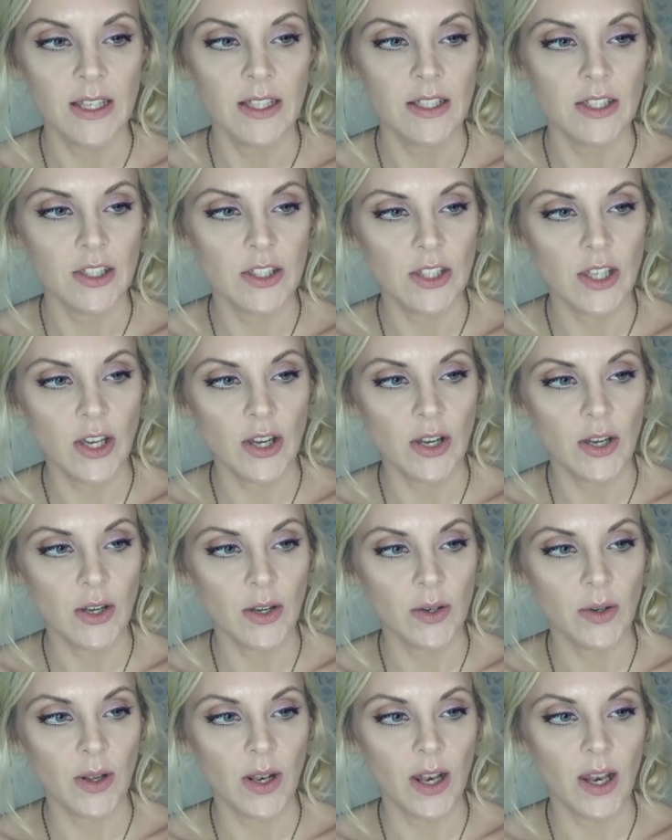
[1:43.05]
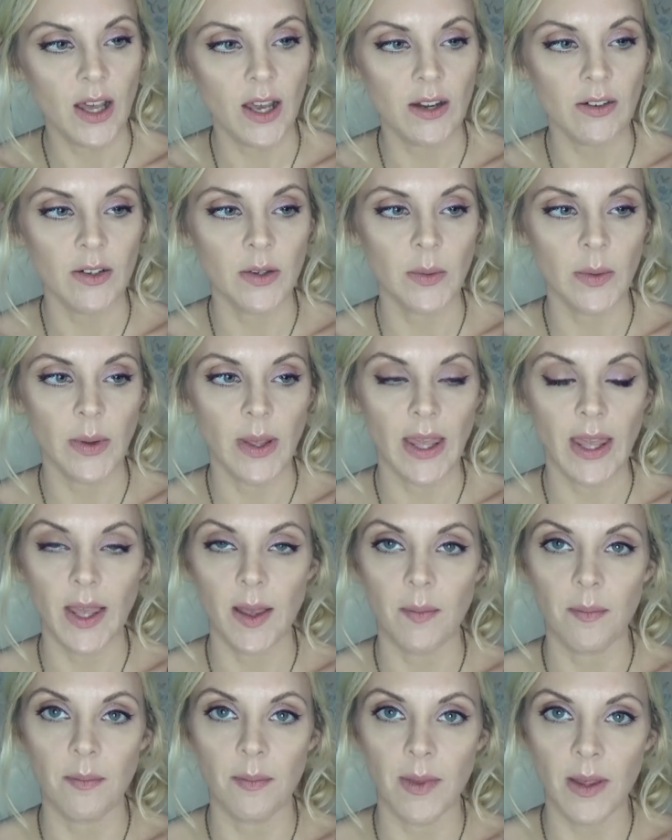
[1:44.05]
So Lyra will
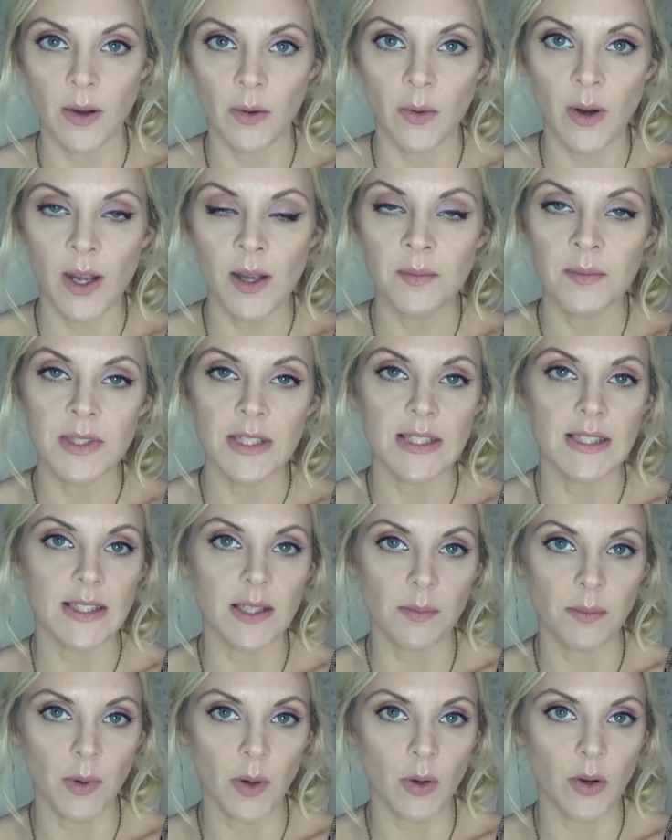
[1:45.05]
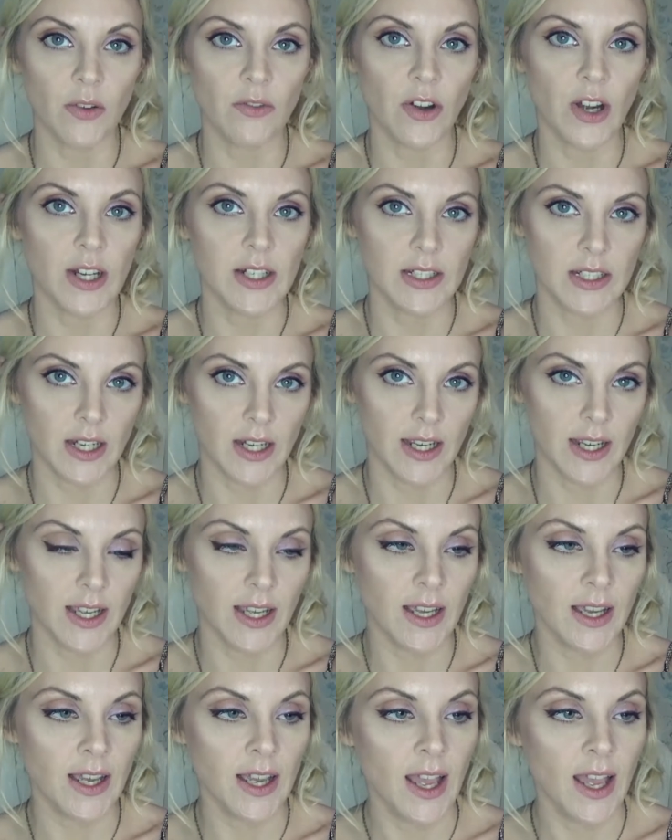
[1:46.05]
eat mealworms as the bulk of her diet,